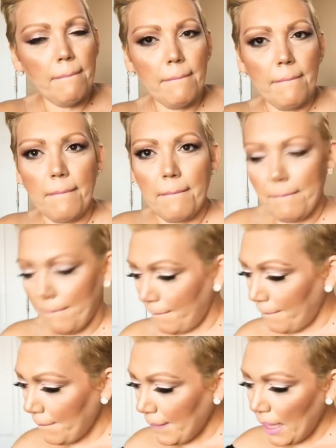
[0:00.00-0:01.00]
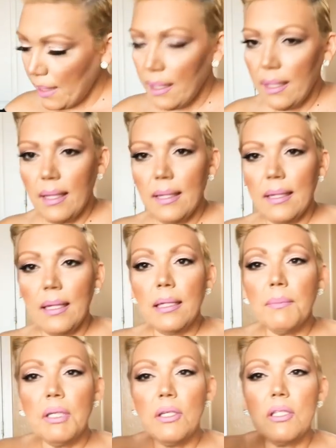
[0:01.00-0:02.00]
Now
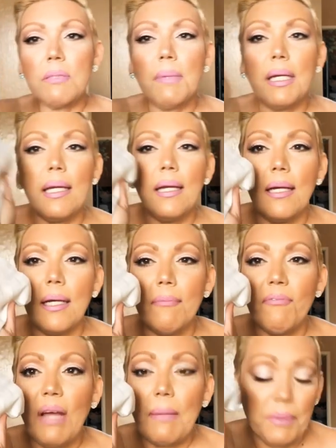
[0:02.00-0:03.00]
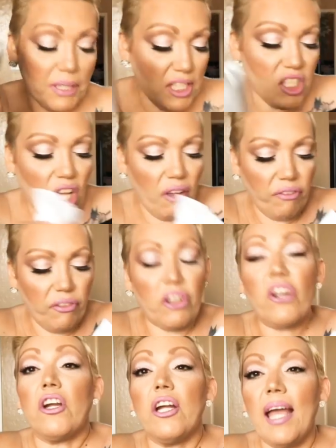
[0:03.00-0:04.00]
let me use my fabric
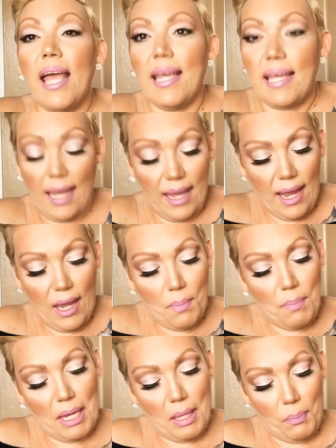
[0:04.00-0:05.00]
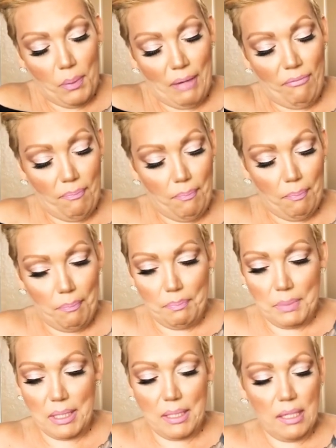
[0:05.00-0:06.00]
softener, aka makeup
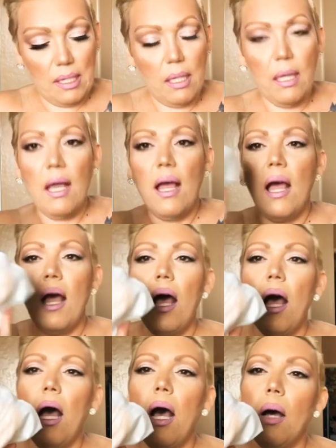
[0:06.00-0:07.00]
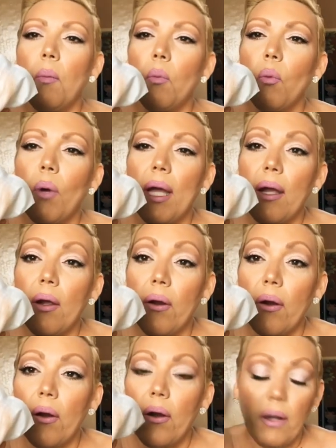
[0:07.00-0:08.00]
wipes. Where?